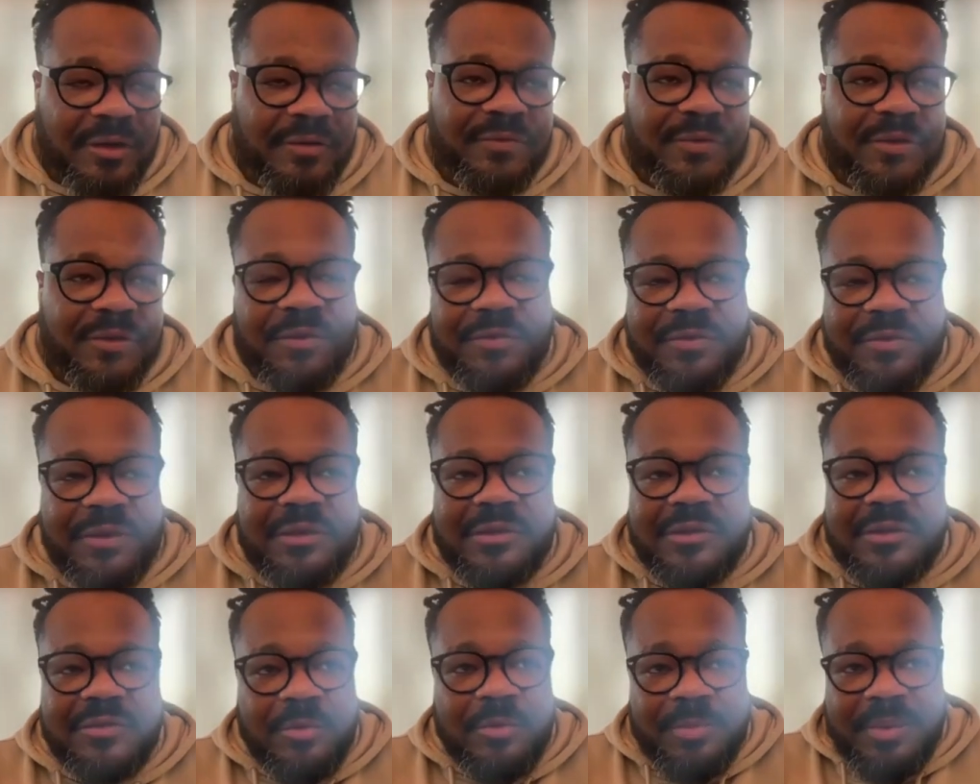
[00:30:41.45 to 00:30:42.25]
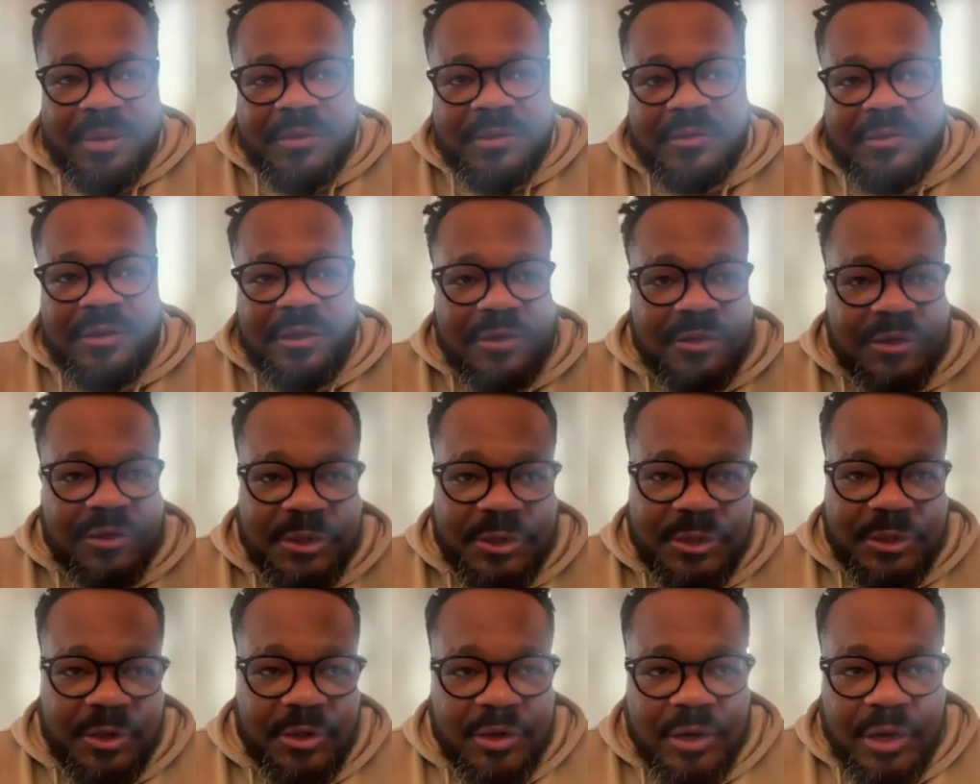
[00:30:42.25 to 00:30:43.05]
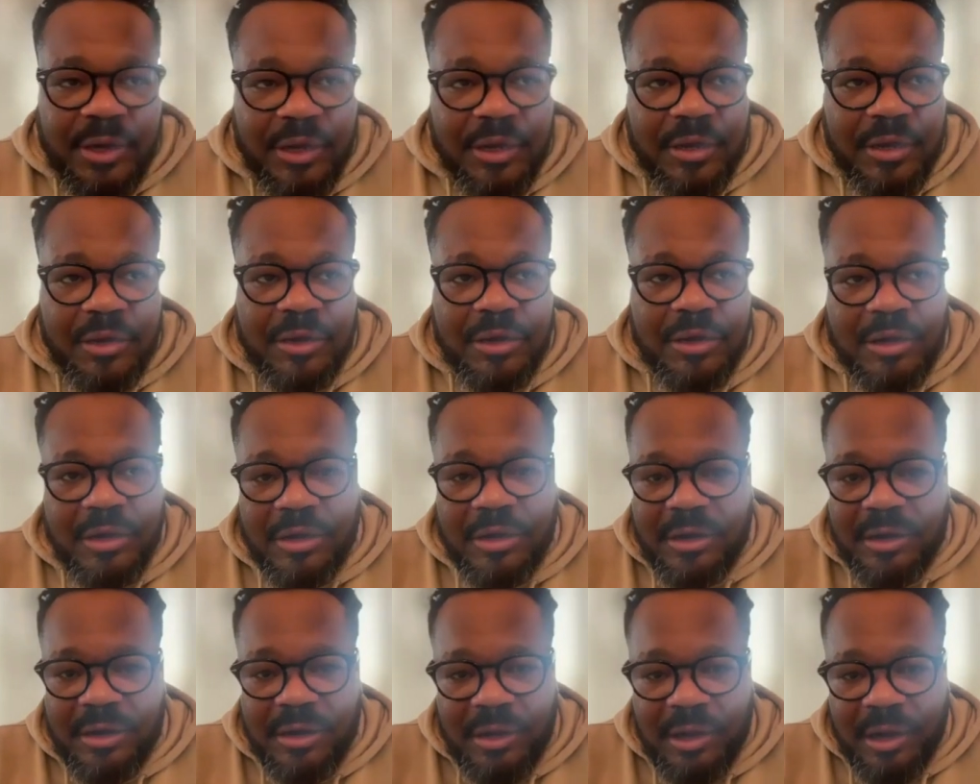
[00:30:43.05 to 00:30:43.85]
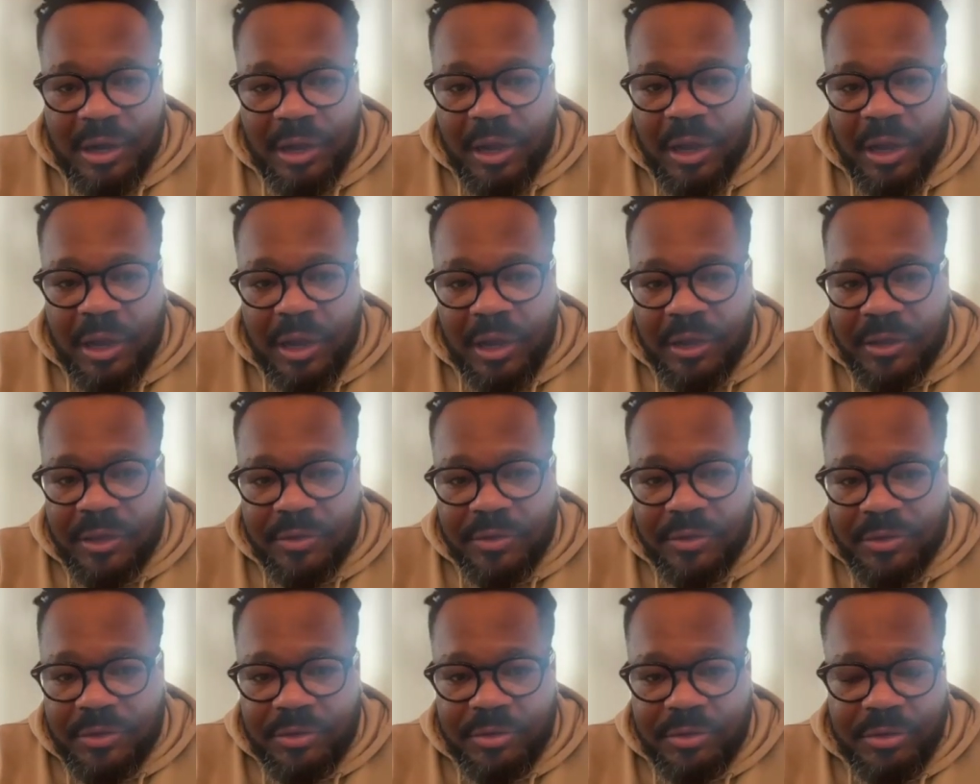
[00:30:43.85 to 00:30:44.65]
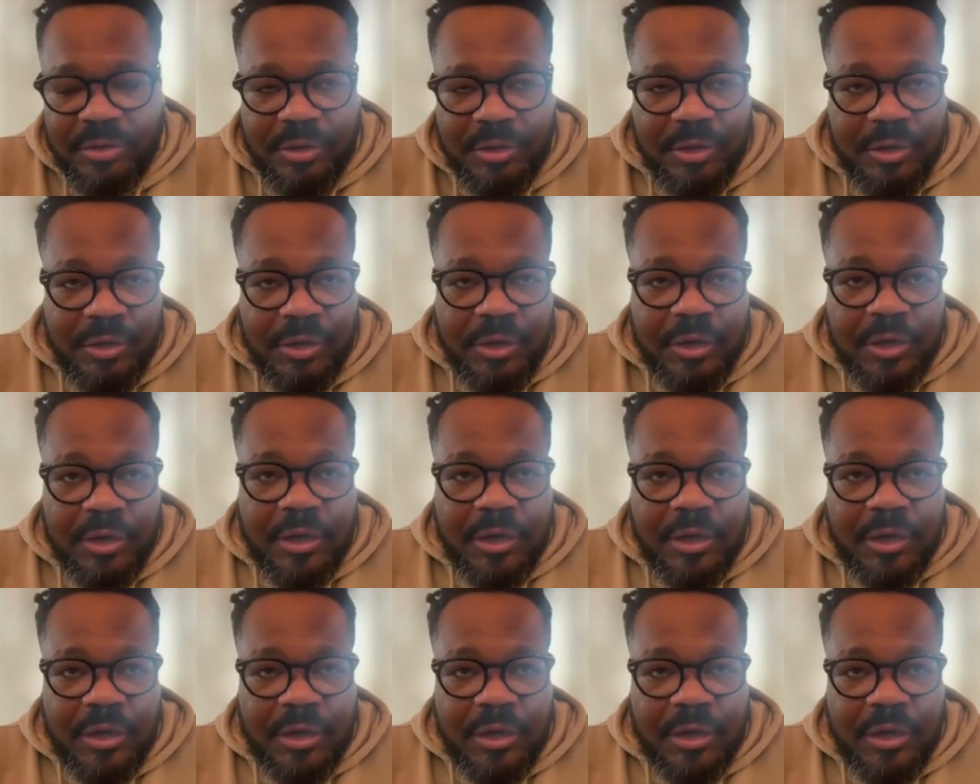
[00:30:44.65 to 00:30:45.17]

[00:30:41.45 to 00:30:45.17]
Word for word: I, th- I, think he's the best technician I, uh, I, uh, I know.